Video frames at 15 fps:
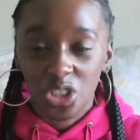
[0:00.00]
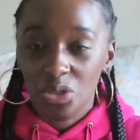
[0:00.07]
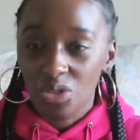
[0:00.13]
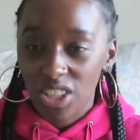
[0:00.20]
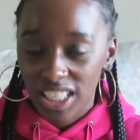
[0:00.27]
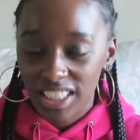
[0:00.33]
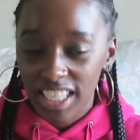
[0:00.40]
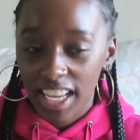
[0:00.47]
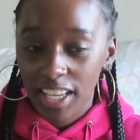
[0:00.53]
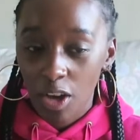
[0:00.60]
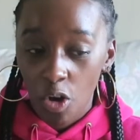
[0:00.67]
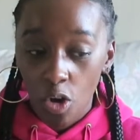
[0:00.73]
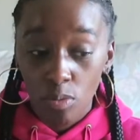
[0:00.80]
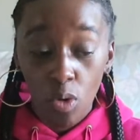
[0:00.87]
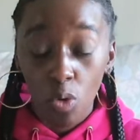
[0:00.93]
to then take
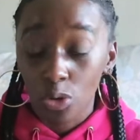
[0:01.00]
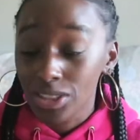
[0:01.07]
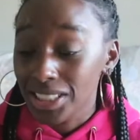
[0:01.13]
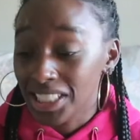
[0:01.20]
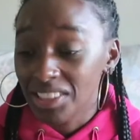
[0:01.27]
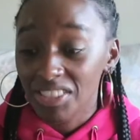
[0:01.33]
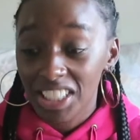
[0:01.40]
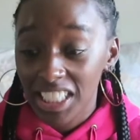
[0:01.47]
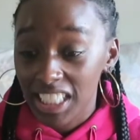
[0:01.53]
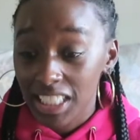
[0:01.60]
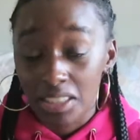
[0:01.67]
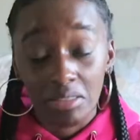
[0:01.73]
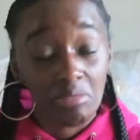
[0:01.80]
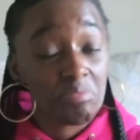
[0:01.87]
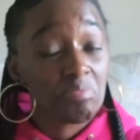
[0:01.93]
home or
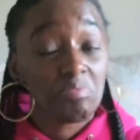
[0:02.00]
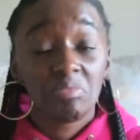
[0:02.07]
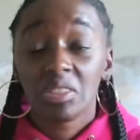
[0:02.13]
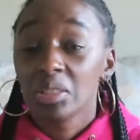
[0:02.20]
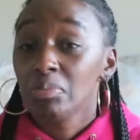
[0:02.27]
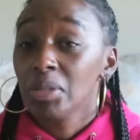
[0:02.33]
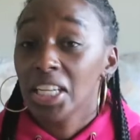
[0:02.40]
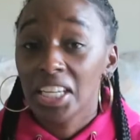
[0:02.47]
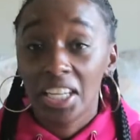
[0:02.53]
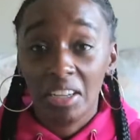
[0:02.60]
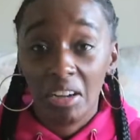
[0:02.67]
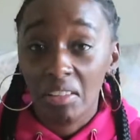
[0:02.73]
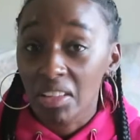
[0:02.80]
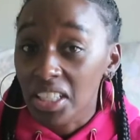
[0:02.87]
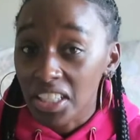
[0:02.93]
DVD, depending
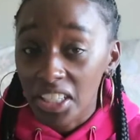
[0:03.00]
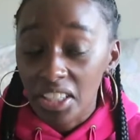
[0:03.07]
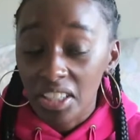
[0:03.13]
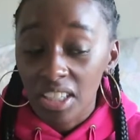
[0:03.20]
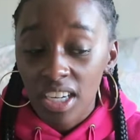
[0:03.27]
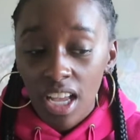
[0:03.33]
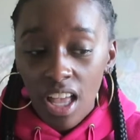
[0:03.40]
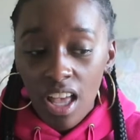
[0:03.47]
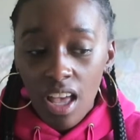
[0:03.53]
on the year.